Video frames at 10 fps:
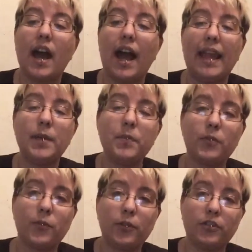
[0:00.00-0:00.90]
I am the
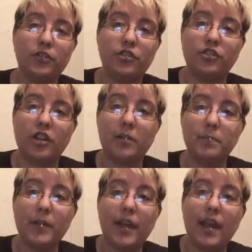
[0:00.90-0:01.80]
first to
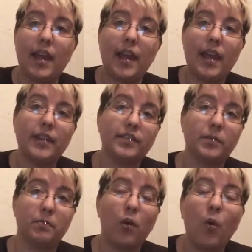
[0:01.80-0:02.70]
jump and
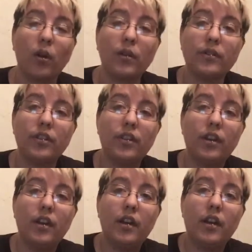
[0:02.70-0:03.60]
support.
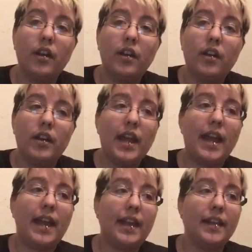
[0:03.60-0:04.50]

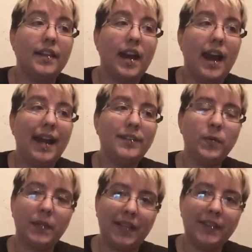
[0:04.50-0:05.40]
And I
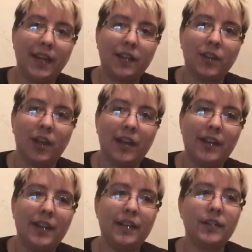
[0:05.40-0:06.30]
don't get that a lot.
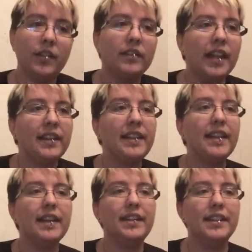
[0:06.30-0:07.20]
And
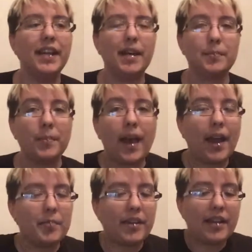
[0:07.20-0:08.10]
lately, I
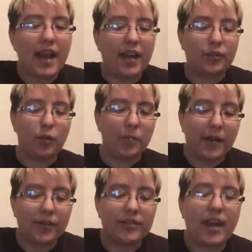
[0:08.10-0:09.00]
have been an asshole
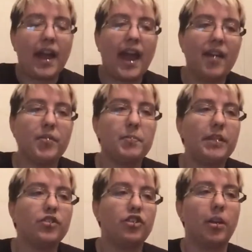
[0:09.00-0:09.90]
about this. I haven't
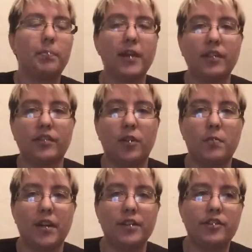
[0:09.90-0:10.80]
been jumping so
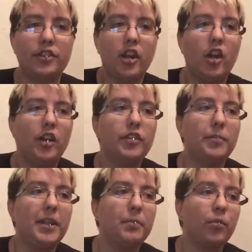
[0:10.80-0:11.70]
much to
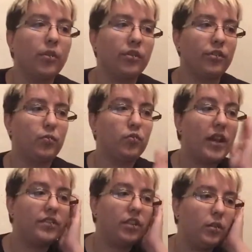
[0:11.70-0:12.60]
people's
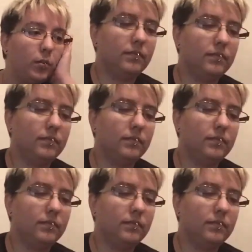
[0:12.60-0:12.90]
rescue.